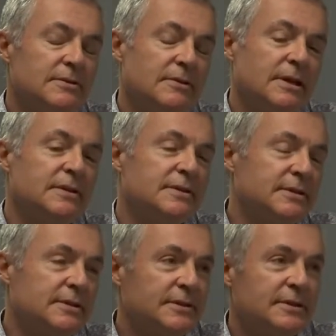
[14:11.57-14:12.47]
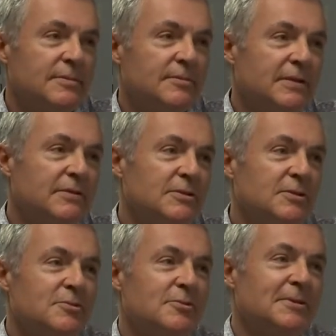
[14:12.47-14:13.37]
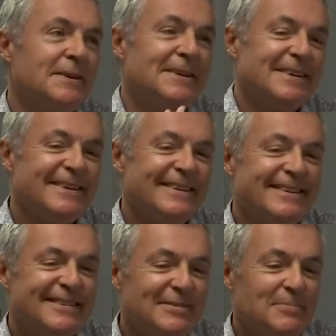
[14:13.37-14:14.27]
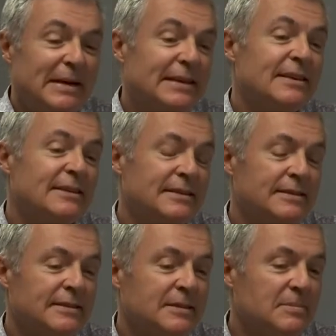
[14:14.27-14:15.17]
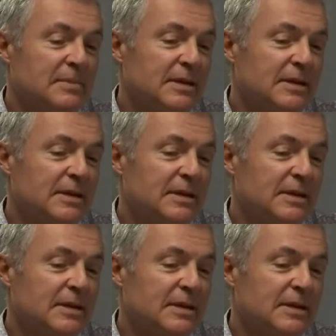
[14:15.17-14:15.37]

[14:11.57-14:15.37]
legacy system, with the euro banking system.